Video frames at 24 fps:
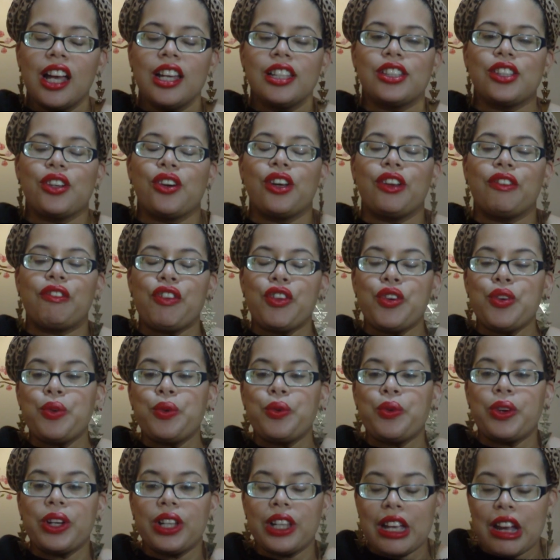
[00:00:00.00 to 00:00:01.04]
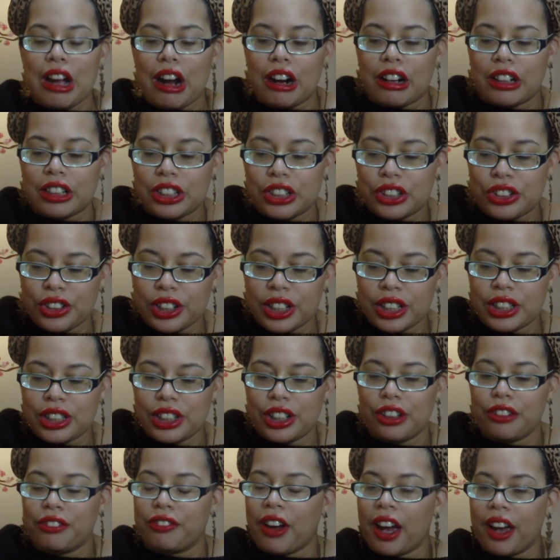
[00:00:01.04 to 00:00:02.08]
So if you really are strict
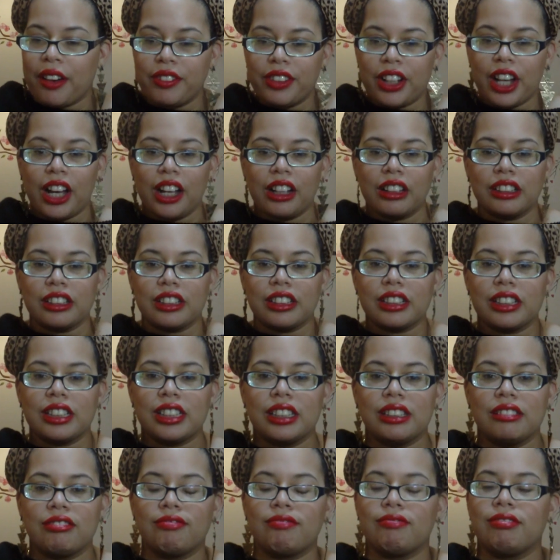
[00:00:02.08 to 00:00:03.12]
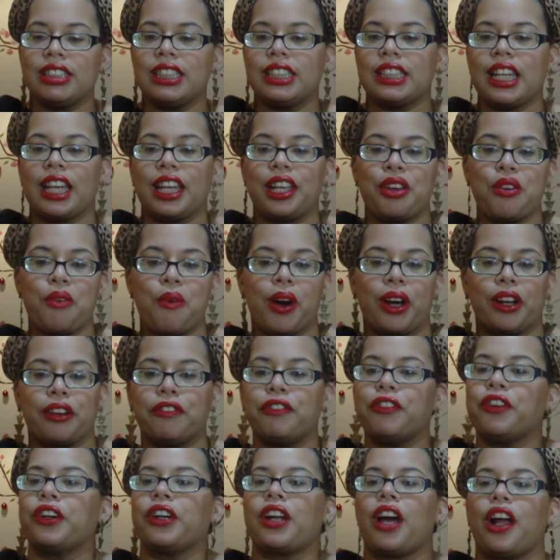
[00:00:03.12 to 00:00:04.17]
to your $5, say you want a
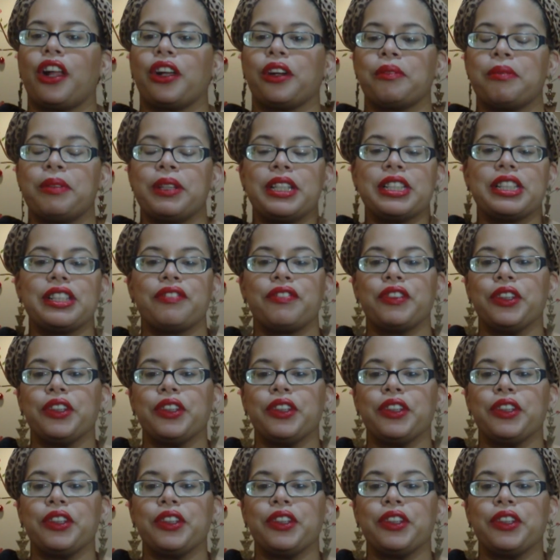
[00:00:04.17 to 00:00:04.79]
$4 piece.